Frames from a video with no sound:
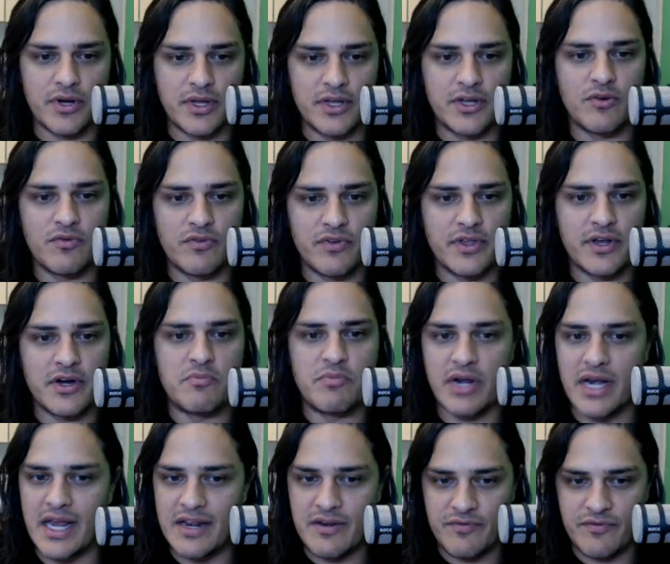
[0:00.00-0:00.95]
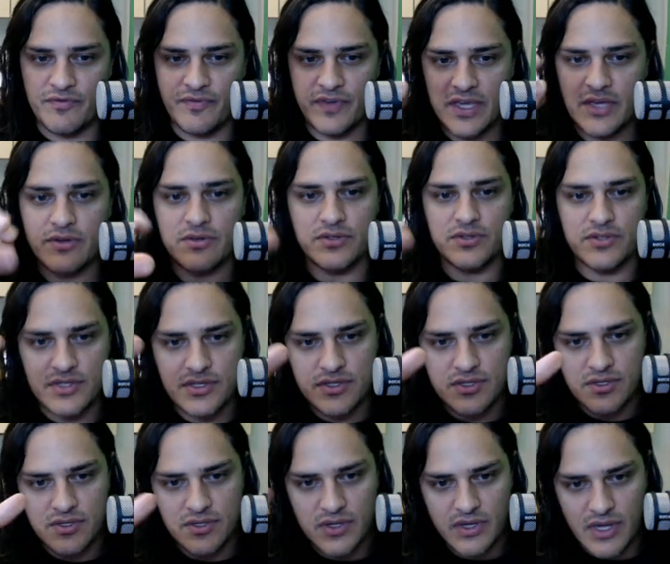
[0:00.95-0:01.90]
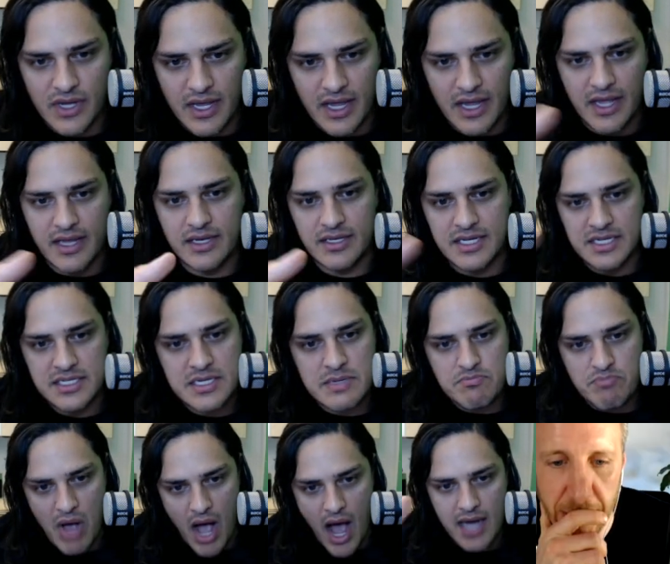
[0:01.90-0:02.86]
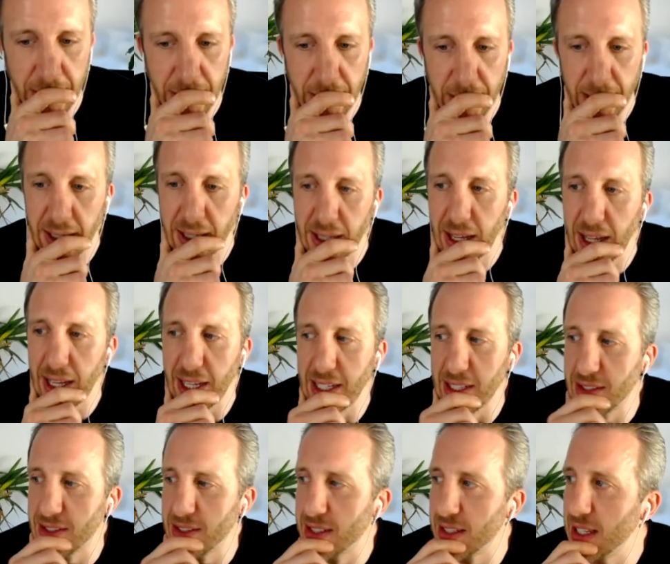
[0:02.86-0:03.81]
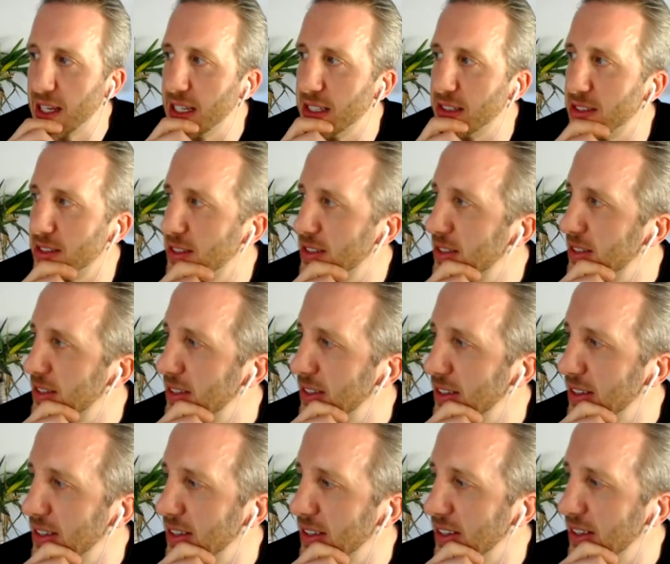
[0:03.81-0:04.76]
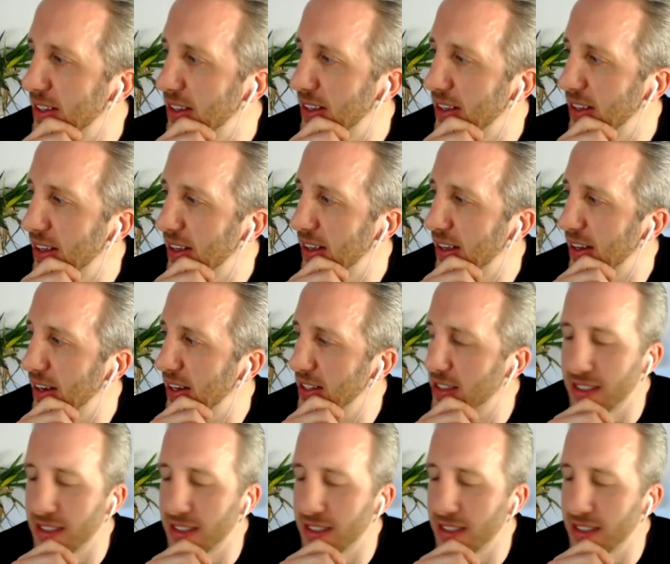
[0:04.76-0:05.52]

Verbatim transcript: over there, but it feels disembodied. It's it's it's